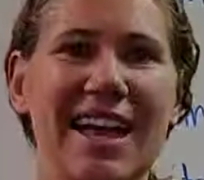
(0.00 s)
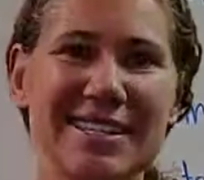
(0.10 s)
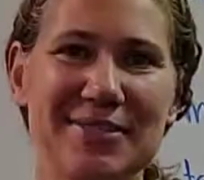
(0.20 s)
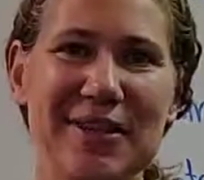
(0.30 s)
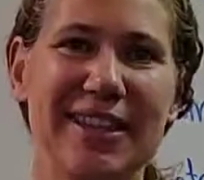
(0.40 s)
Hi,
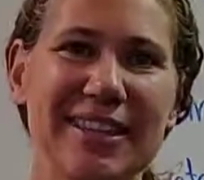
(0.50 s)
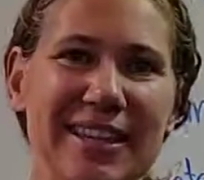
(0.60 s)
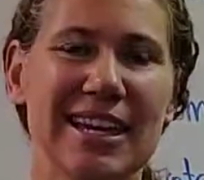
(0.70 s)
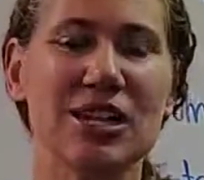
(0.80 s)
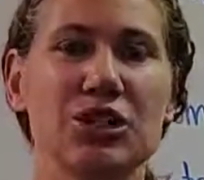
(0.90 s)
Deer
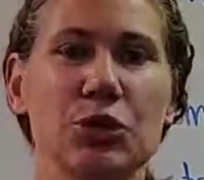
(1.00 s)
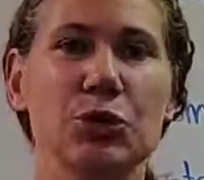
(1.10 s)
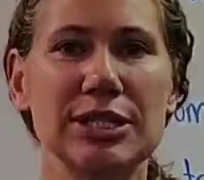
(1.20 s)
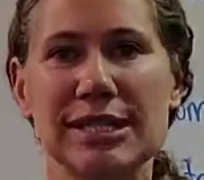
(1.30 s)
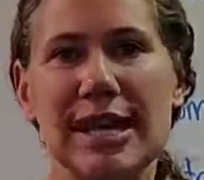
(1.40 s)
Valley.
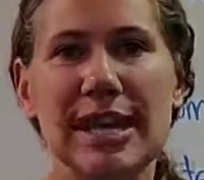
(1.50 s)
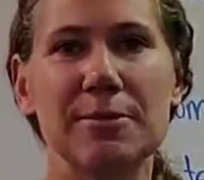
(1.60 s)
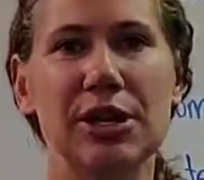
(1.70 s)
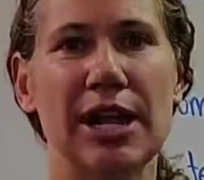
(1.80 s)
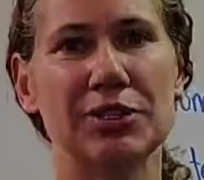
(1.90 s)
So today
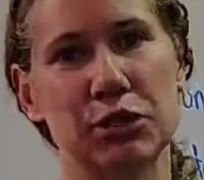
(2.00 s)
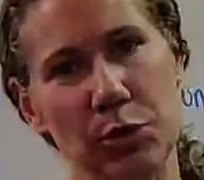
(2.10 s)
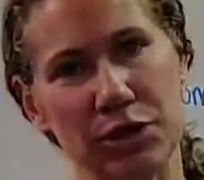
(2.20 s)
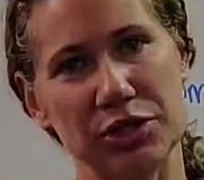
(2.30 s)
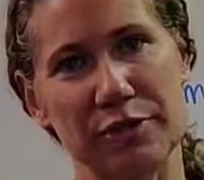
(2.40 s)
I'm going to answer
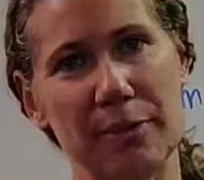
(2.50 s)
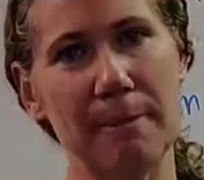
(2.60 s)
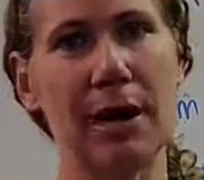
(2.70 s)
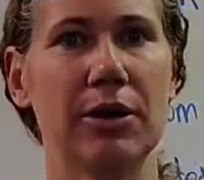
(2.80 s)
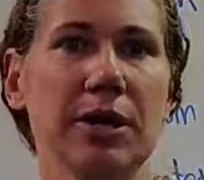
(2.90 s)
a question
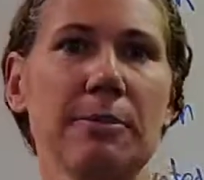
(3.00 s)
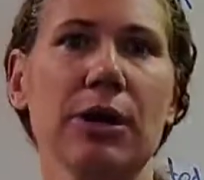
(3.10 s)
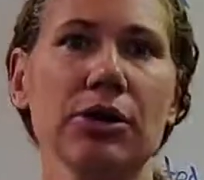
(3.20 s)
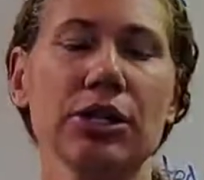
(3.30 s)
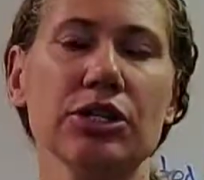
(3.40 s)
from Merrick.
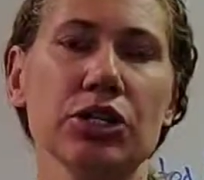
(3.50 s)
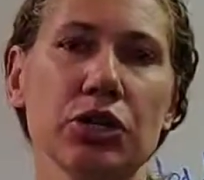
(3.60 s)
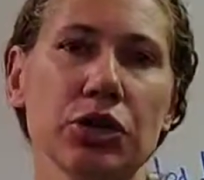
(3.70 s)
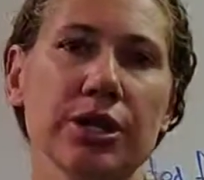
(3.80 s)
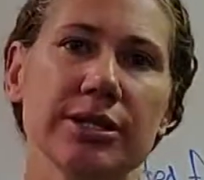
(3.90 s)
Merrick is
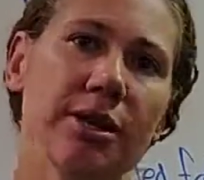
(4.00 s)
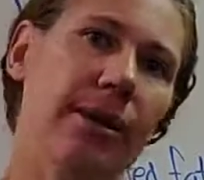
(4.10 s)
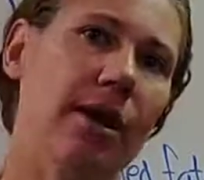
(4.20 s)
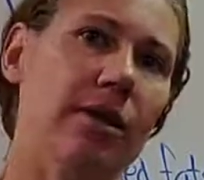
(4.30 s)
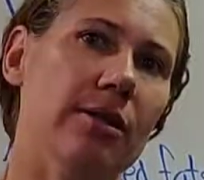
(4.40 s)
curious
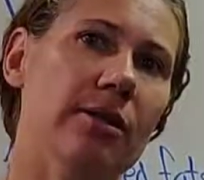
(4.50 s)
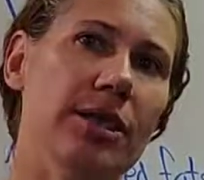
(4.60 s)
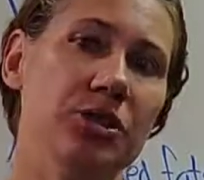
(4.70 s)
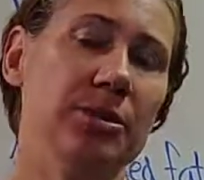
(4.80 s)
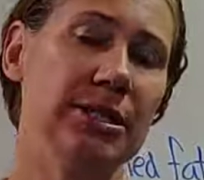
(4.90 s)
about
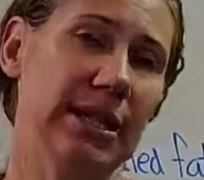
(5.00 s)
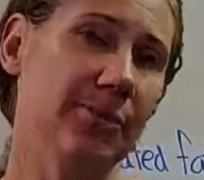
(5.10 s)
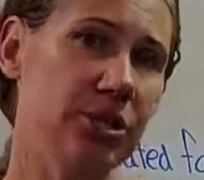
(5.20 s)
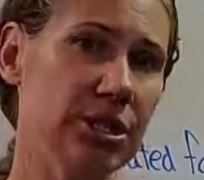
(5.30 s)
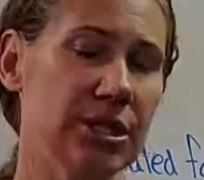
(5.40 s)
lunch meat
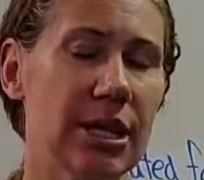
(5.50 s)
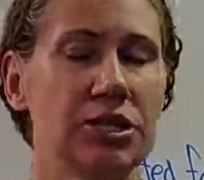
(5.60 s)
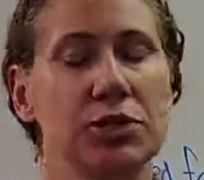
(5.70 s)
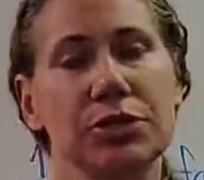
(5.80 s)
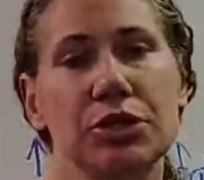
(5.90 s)
sandwiches
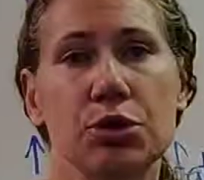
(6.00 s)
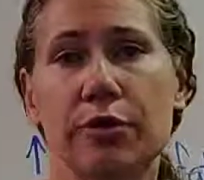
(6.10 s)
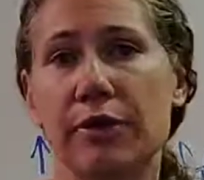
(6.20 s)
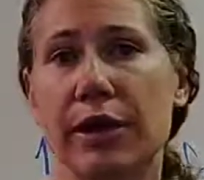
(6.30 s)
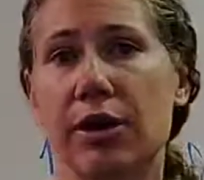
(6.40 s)
and she wants to
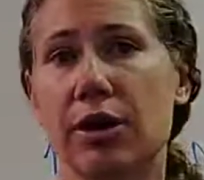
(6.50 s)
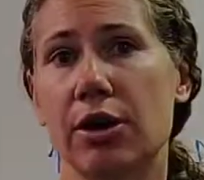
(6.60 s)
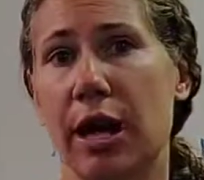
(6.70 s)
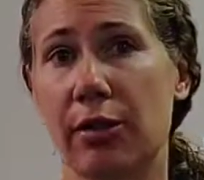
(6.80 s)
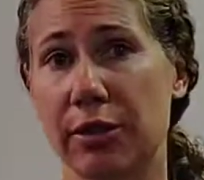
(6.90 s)
know if they
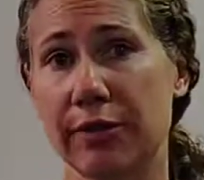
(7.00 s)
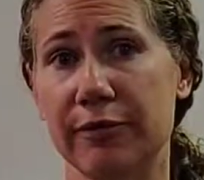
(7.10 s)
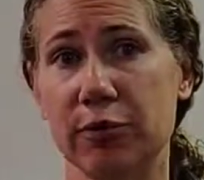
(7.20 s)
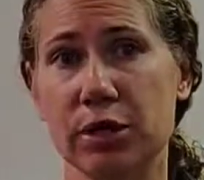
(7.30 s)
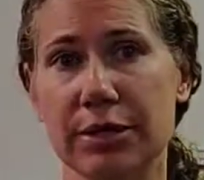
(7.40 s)
are healthy
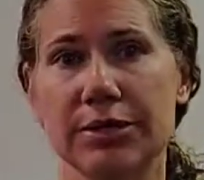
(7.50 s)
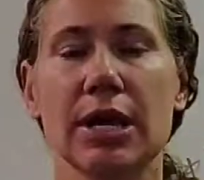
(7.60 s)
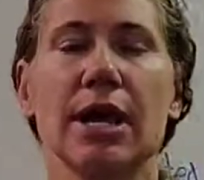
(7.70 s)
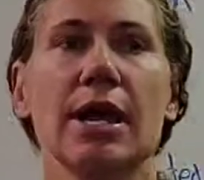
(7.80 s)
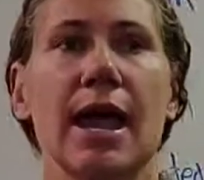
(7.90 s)
for
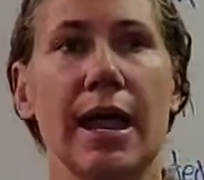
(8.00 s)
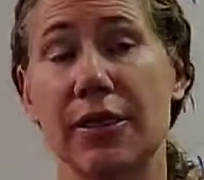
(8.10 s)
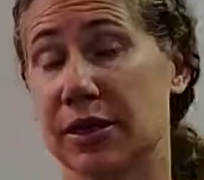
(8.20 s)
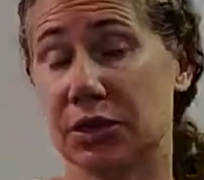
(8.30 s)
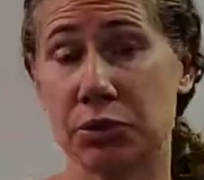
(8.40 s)
us. And I
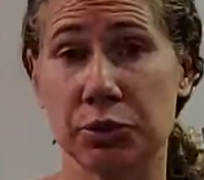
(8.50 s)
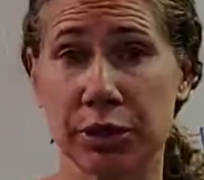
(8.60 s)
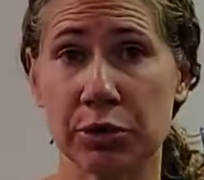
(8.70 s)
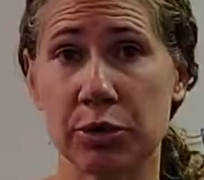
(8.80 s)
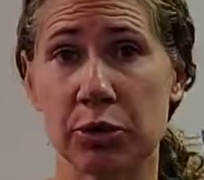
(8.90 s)
think that's a
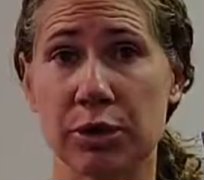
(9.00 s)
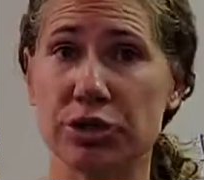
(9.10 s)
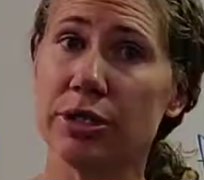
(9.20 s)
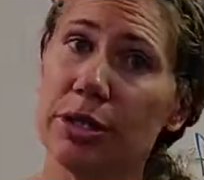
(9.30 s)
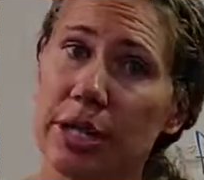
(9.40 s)
really cool
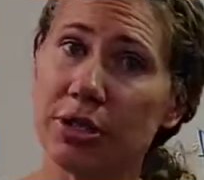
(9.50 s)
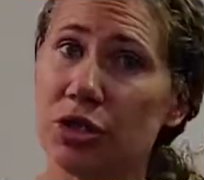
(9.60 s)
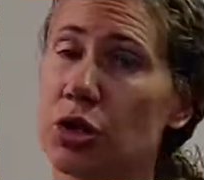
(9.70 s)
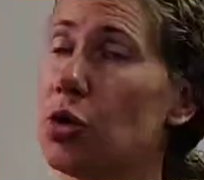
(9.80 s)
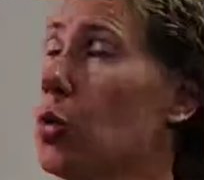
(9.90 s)
question. And
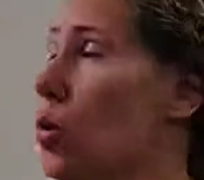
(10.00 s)
so